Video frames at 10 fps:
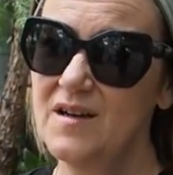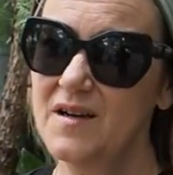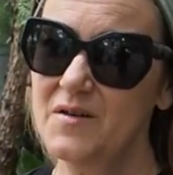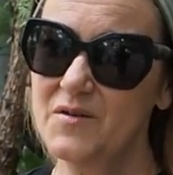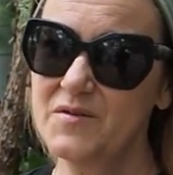
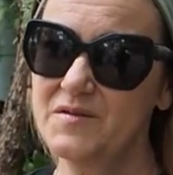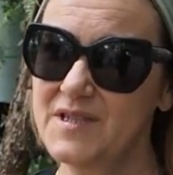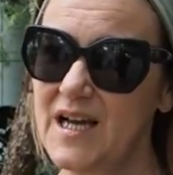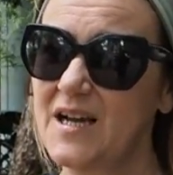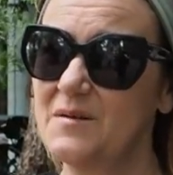A good,
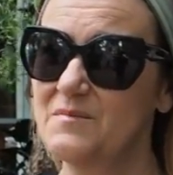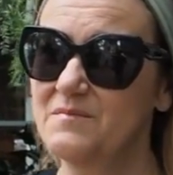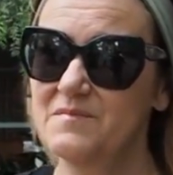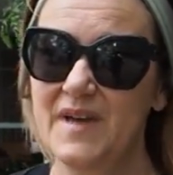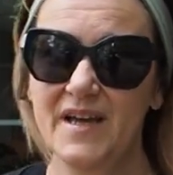um,
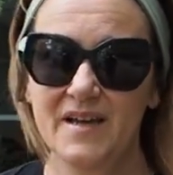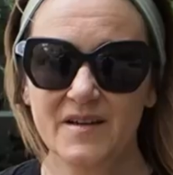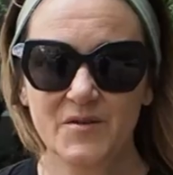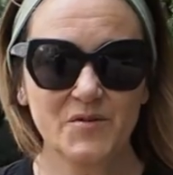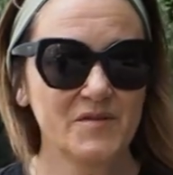yeah,
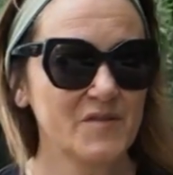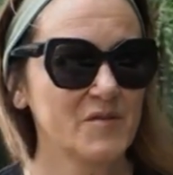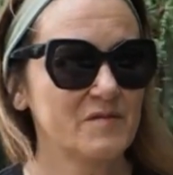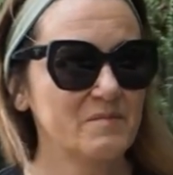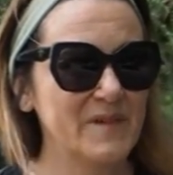good sort
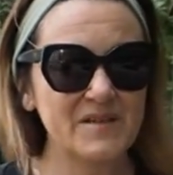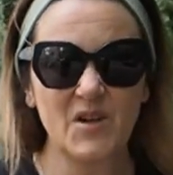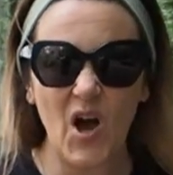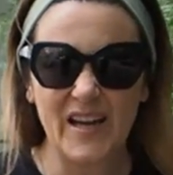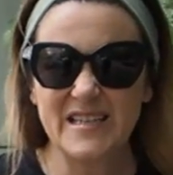of
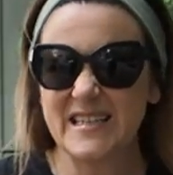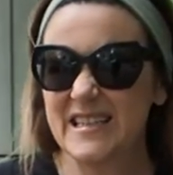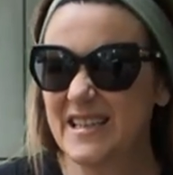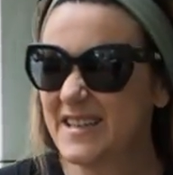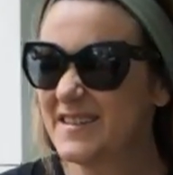
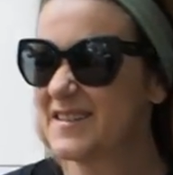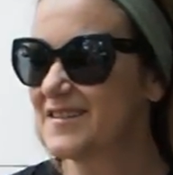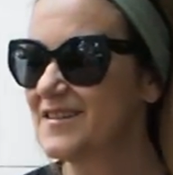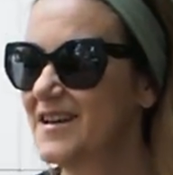mid-90s.